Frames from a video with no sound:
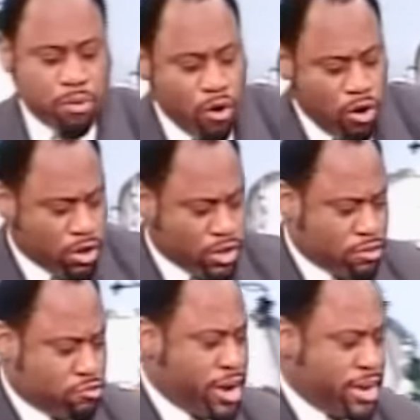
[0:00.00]
Paul, in
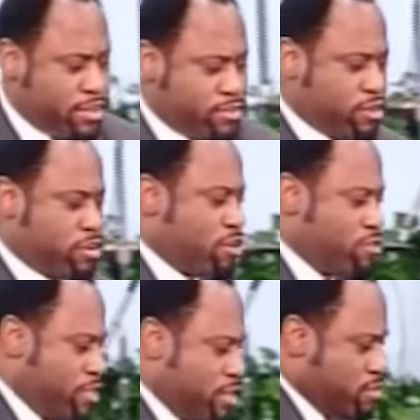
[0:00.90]
his writings to the
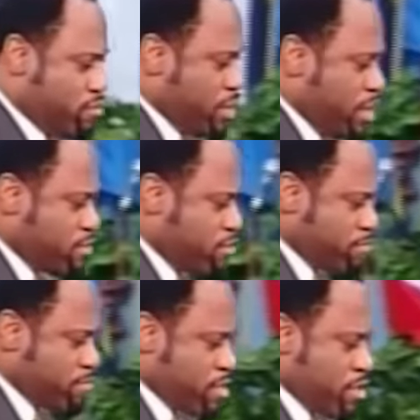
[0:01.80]
Corinthians,
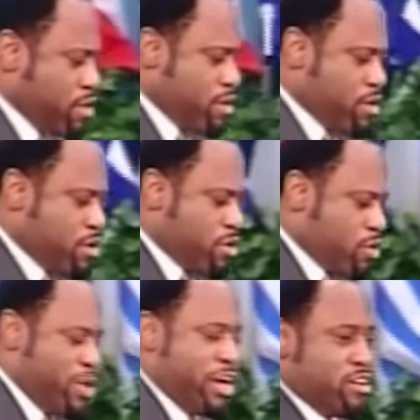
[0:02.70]
says,
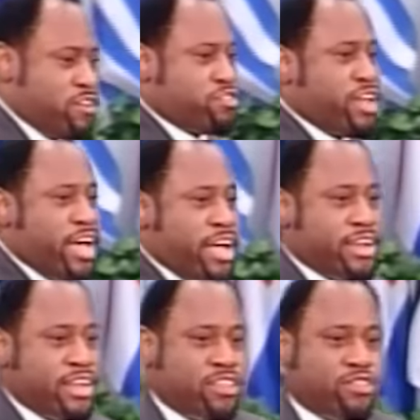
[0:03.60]
We
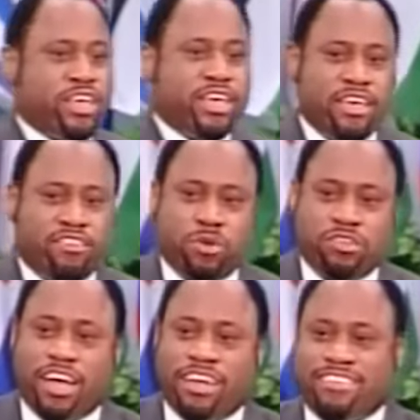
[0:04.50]
understand that the things
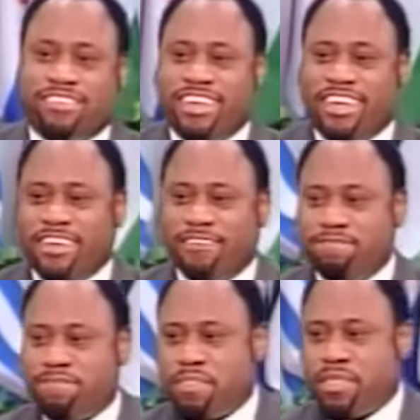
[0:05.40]
which are
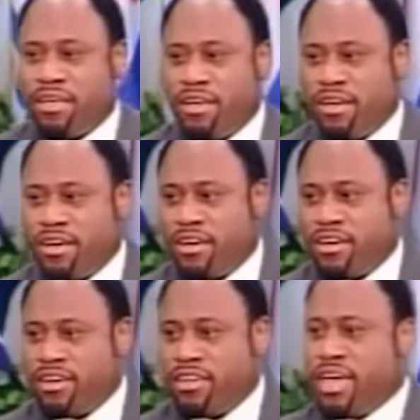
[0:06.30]
seen
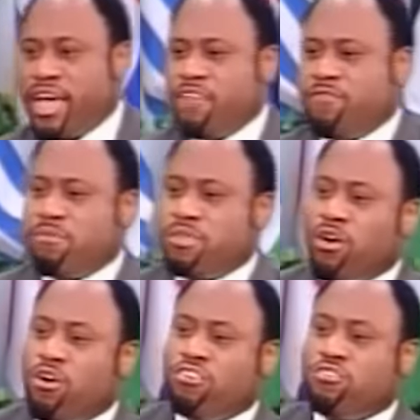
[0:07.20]
came from
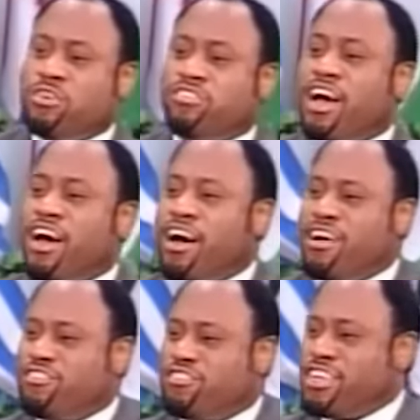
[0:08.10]
those which are
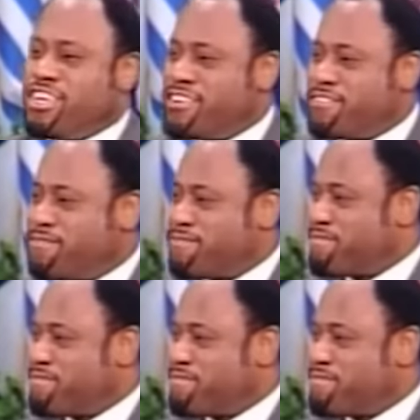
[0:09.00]
unseen.